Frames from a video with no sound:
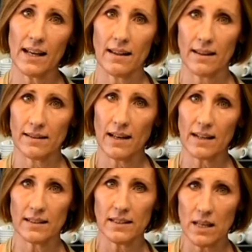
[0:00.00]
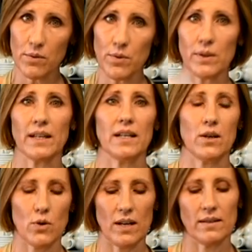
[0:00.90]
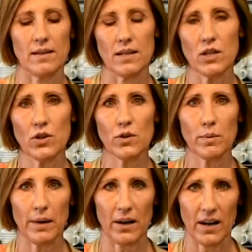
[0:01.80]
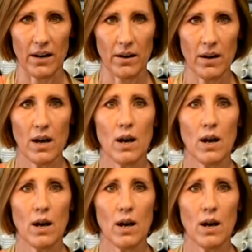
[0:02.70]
and then the second see-through lid creates an additional barrier,